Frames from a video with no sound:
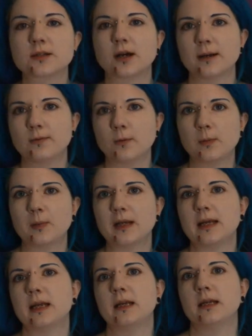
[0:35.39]
So I'm
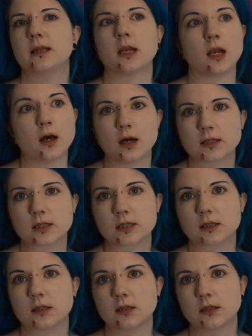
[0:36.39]
probably the last